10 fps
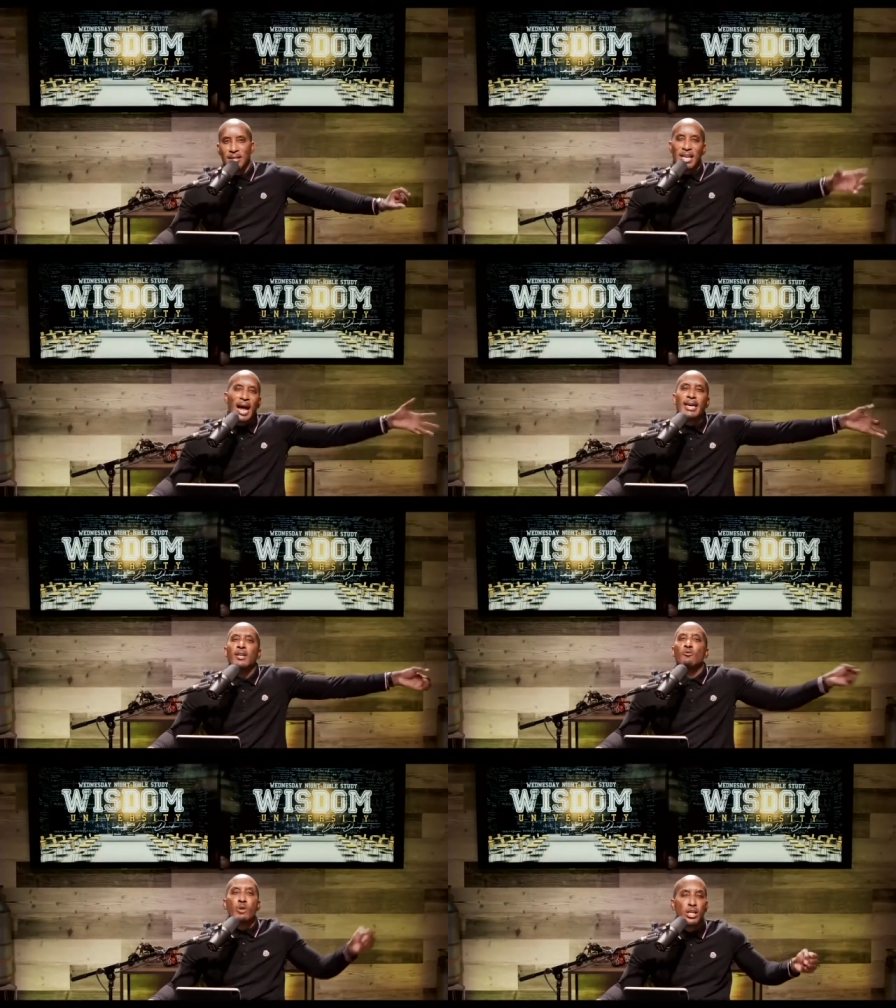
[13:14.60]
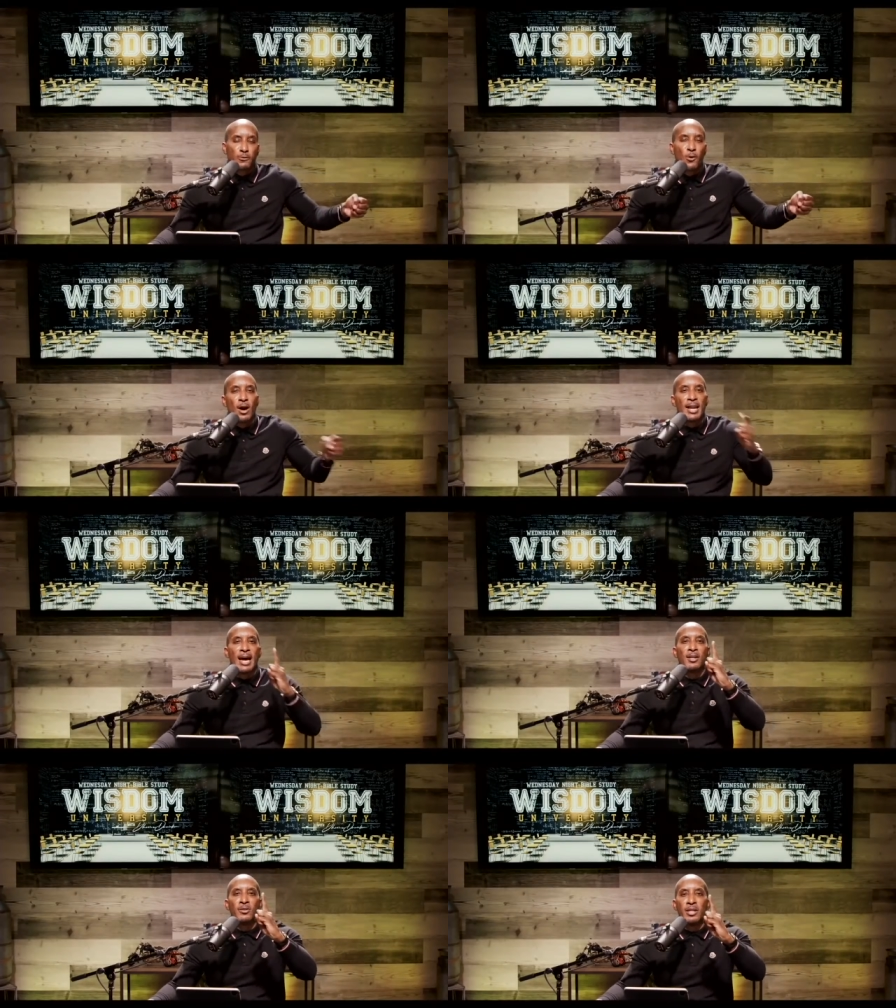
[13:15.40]
that I can reach for and I
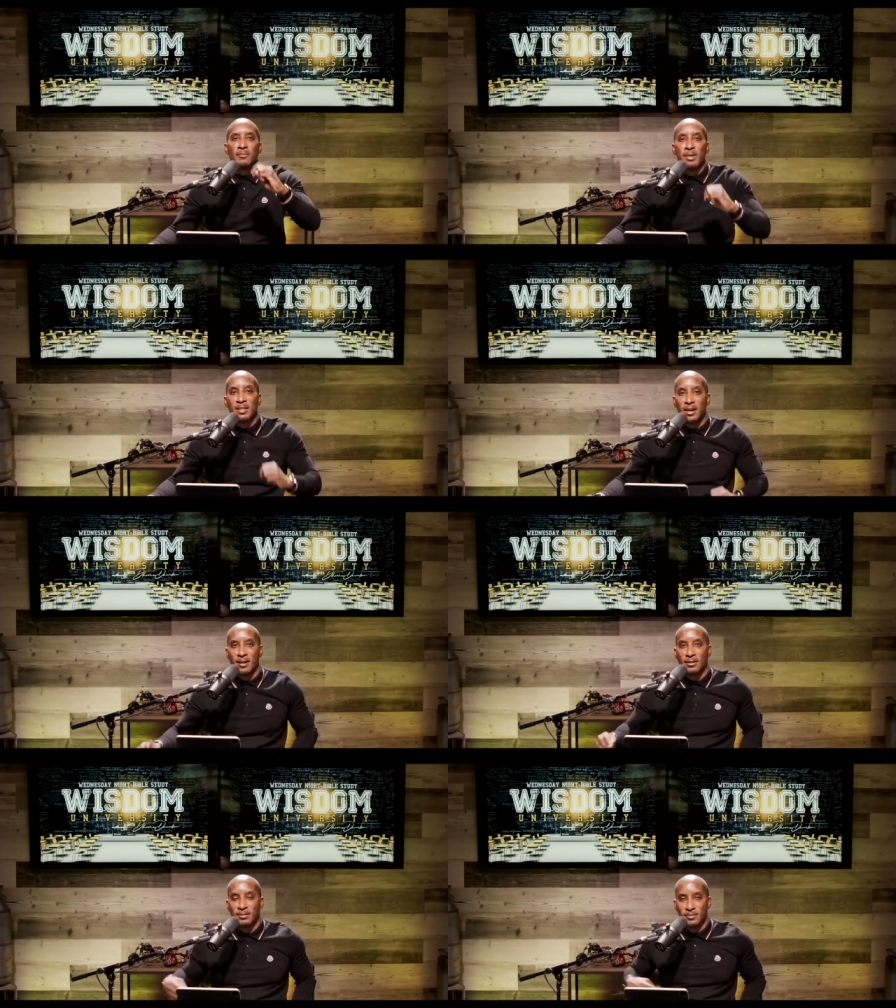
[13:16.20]
know they'll be there.